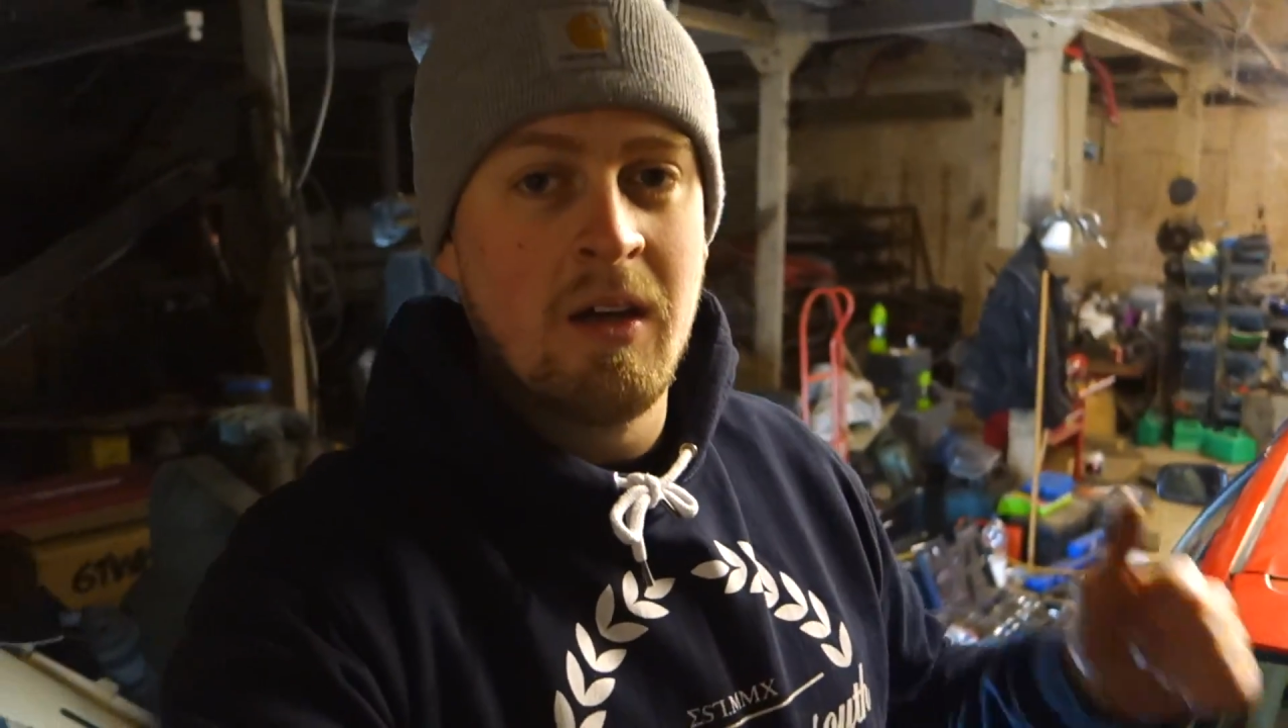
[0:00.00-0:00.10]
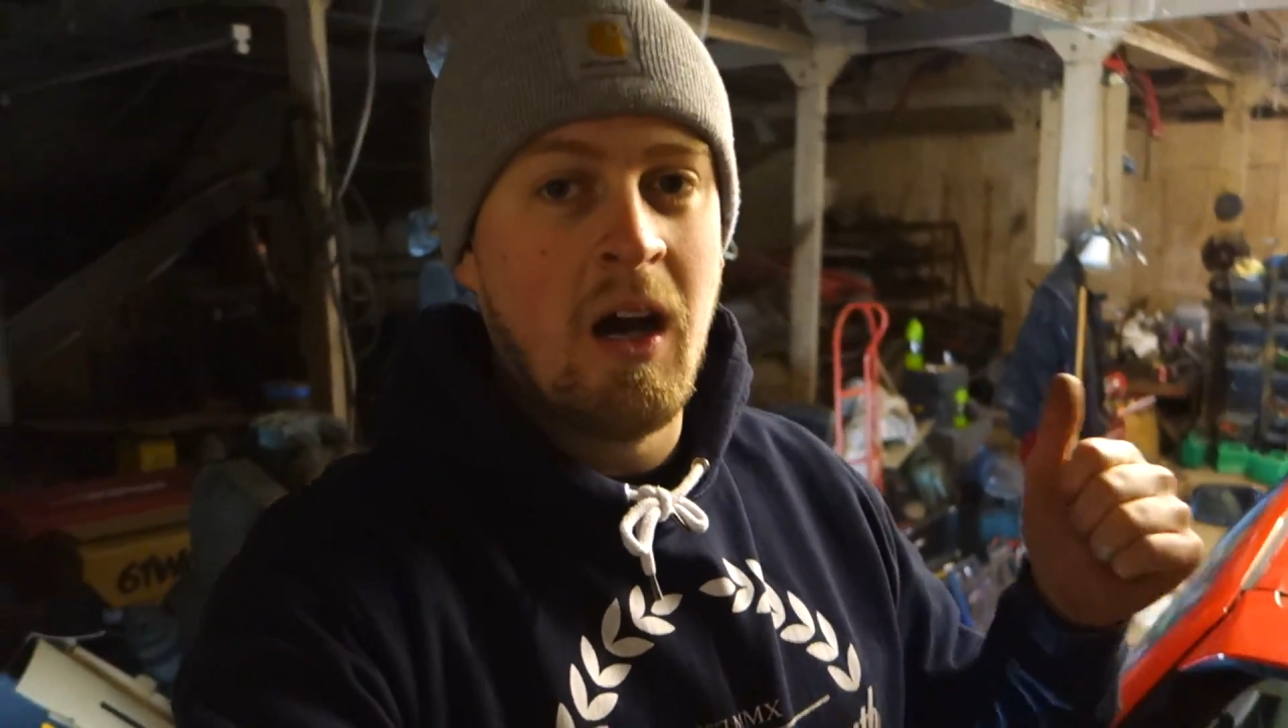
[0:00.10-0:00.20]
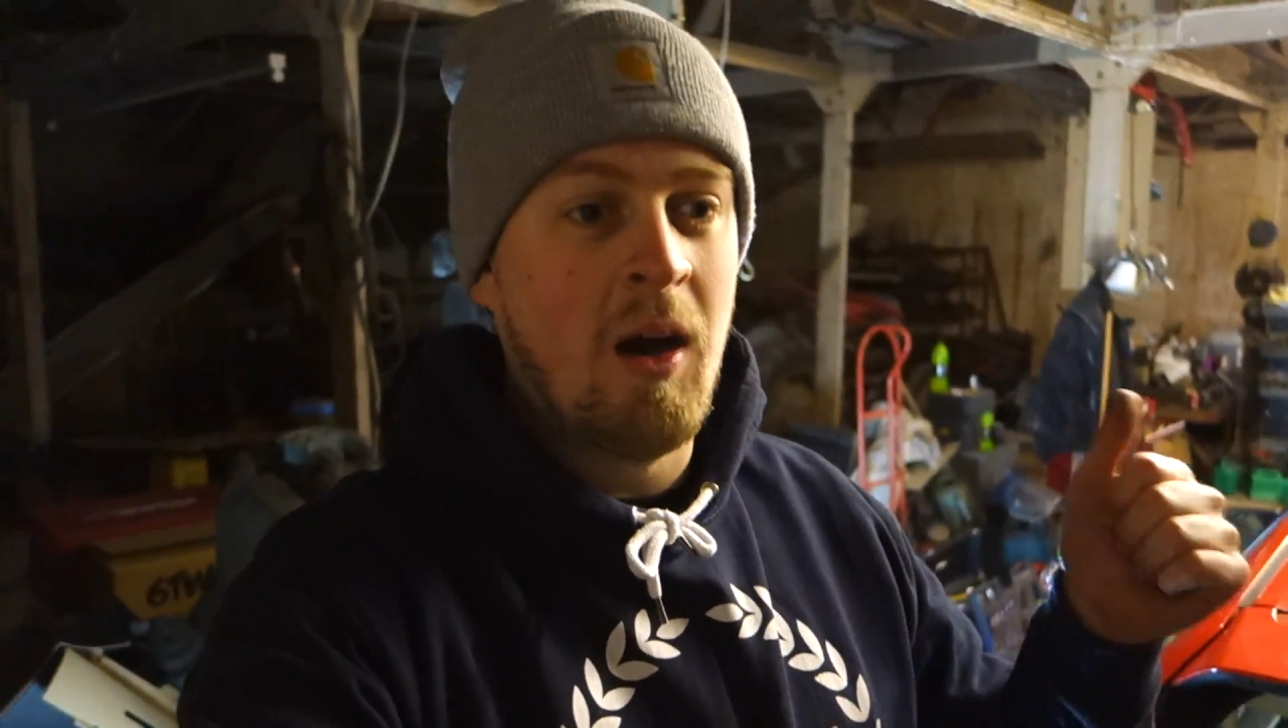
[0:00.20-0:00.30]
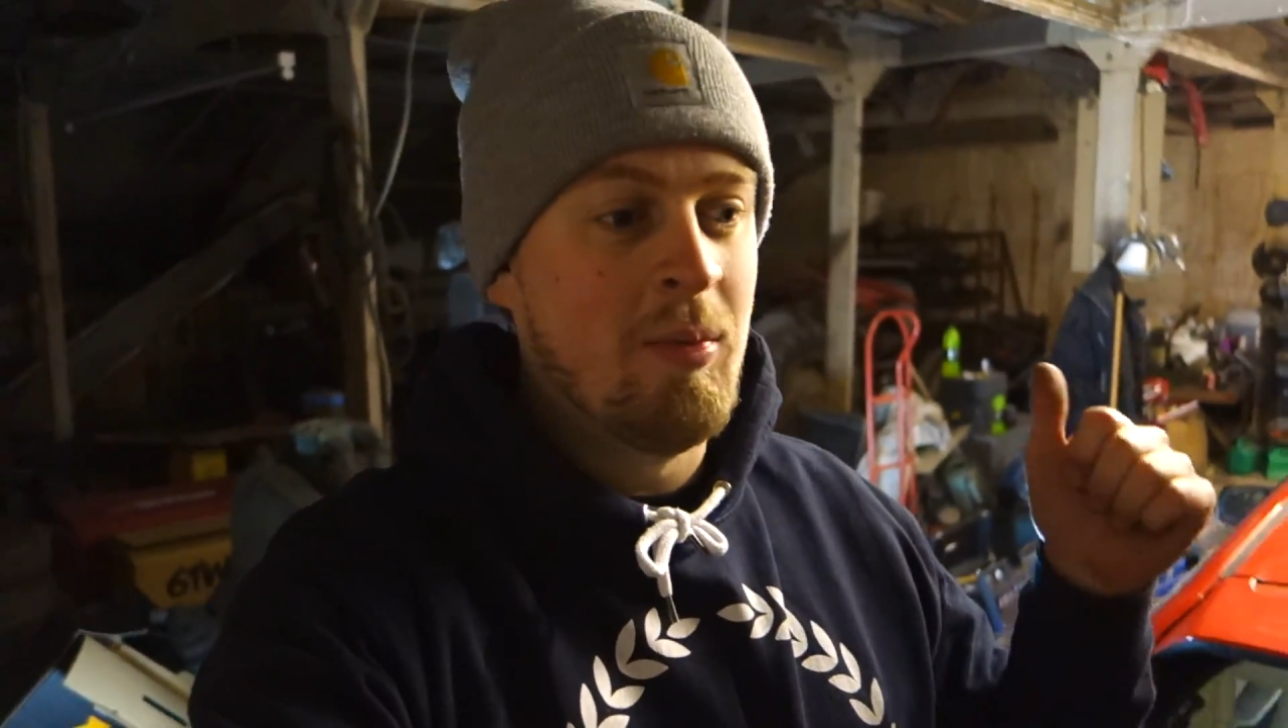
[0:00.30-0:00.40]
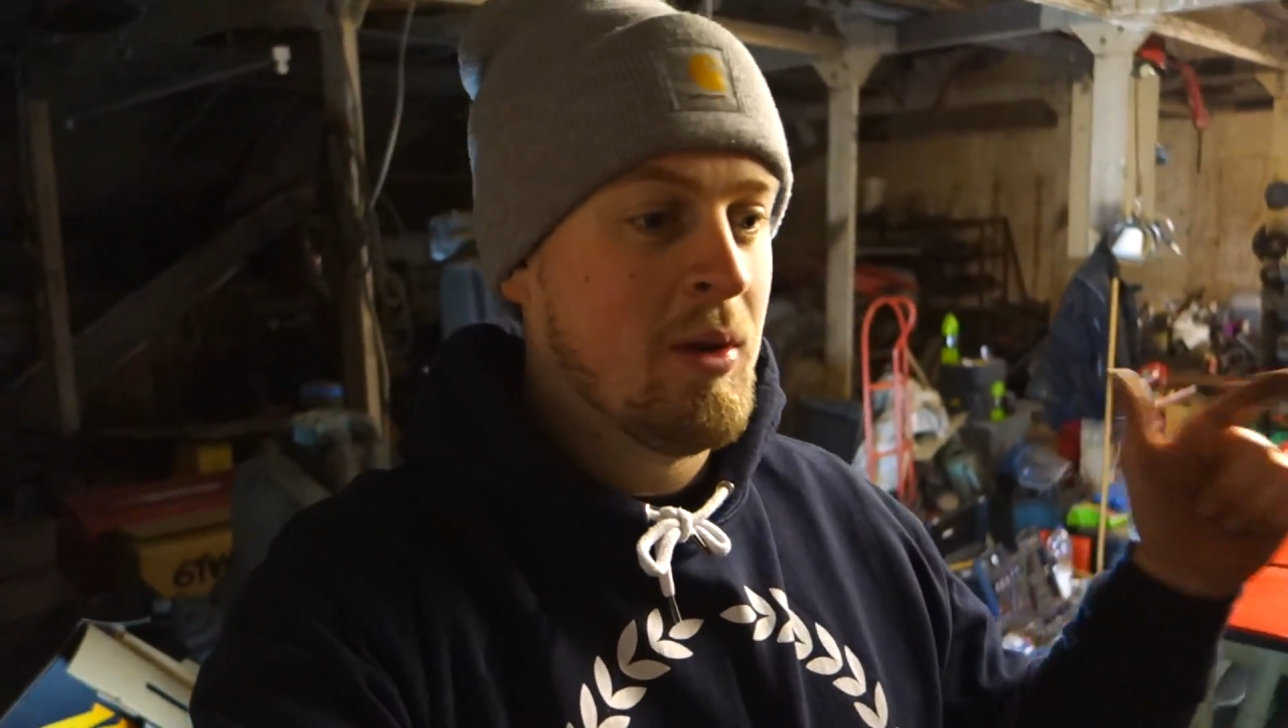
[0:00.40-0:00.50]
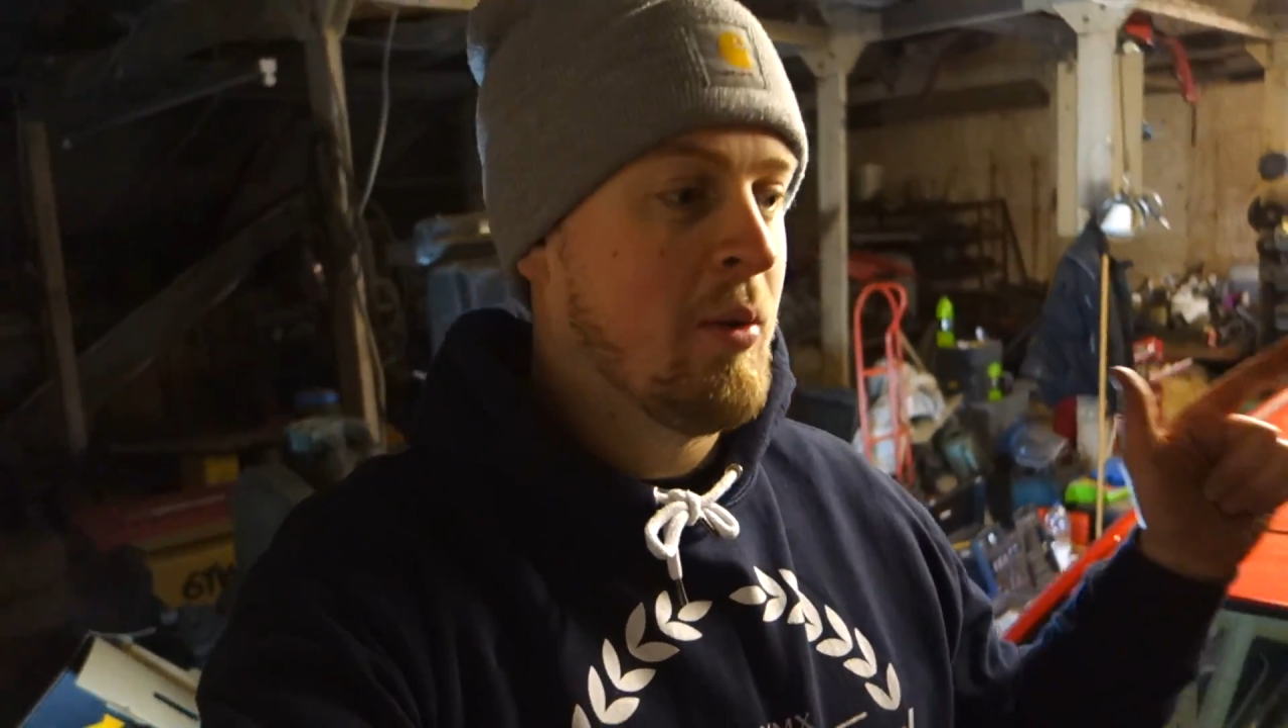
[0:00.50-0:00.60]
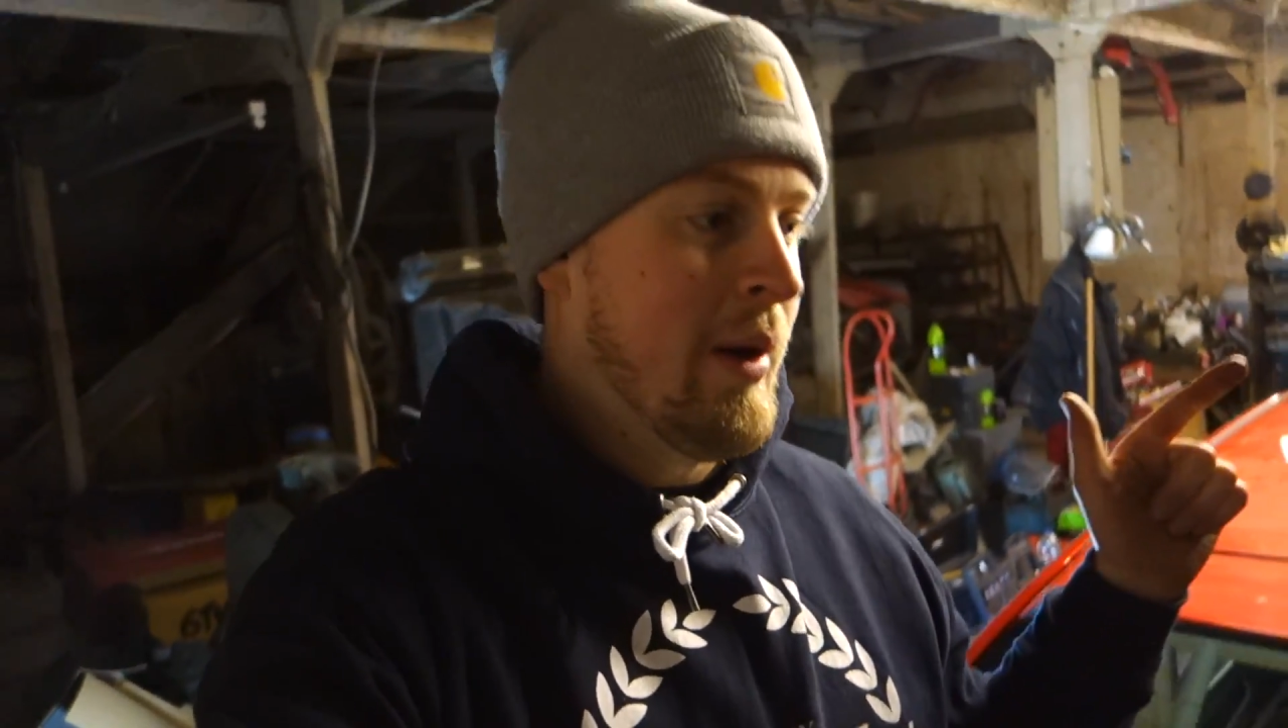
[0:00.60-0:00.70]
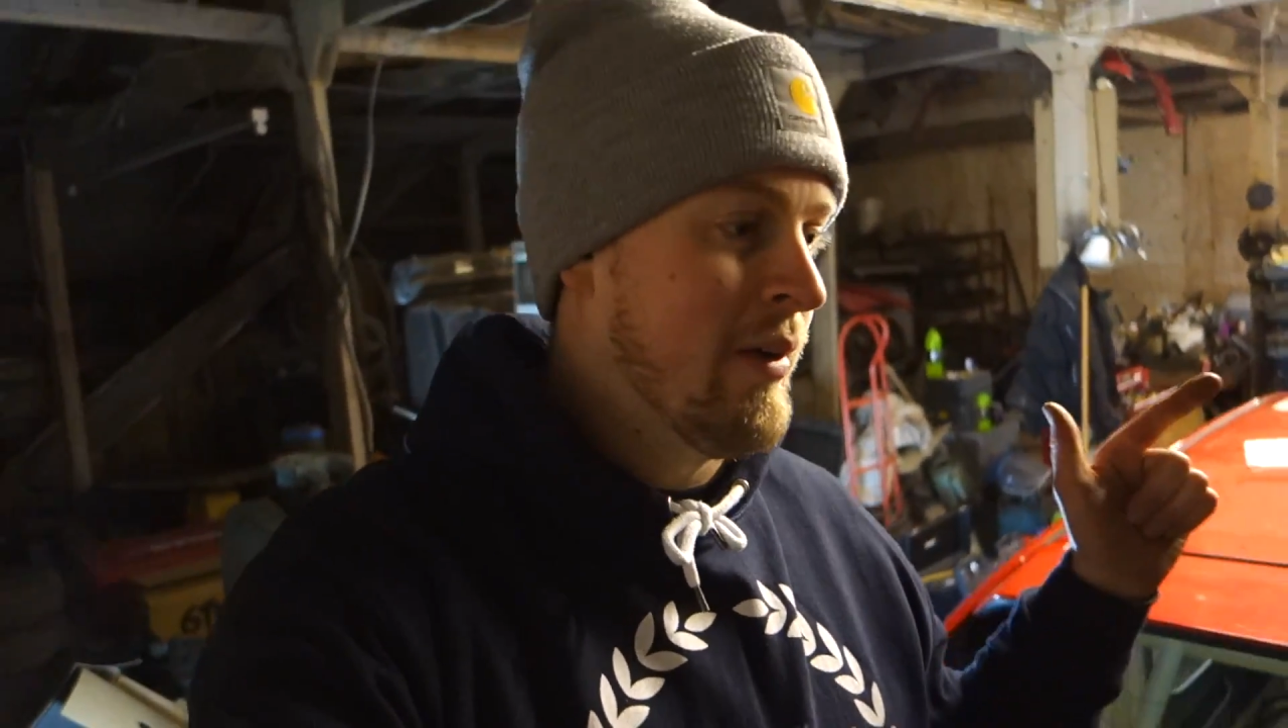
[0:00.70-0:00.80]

hub and the quick